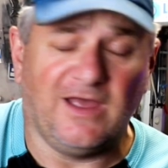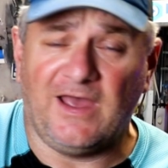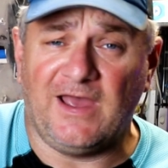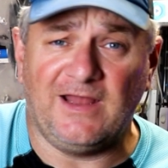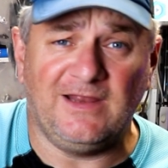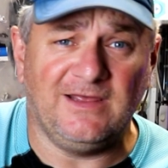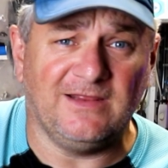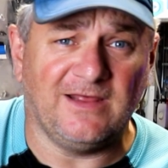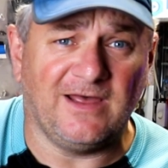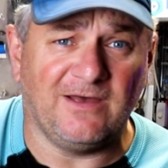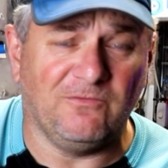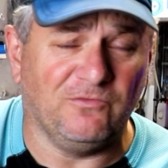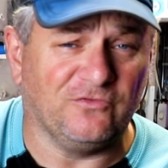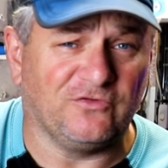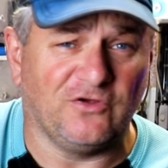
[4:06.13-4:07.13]
Any of
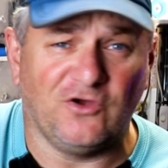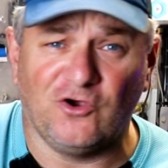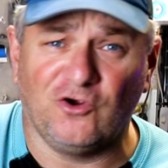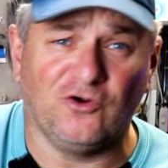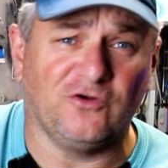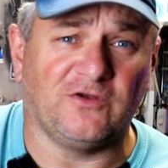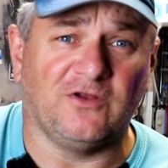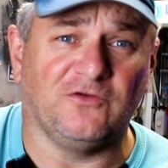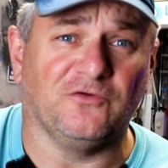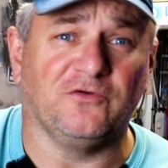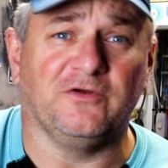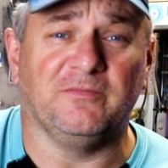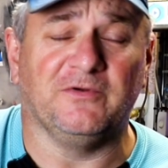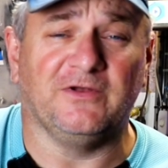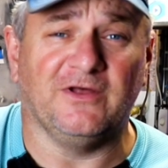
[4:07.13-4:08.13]
that was hurt during
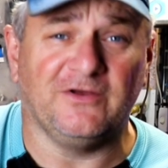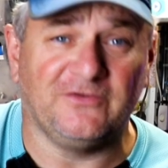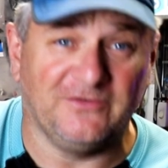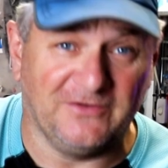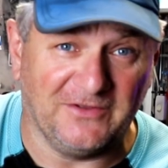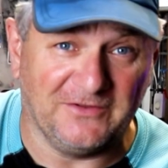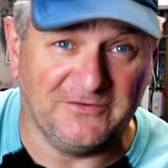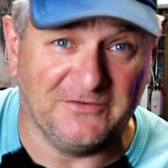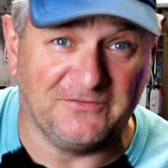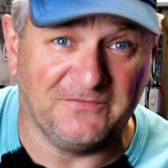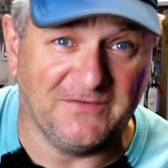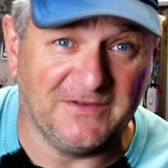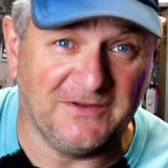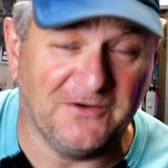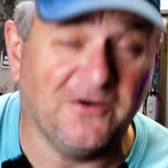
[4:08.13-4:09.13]
the production of this
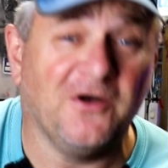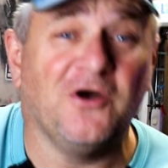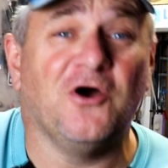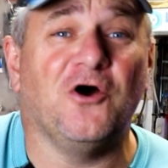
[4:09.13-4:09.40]
video.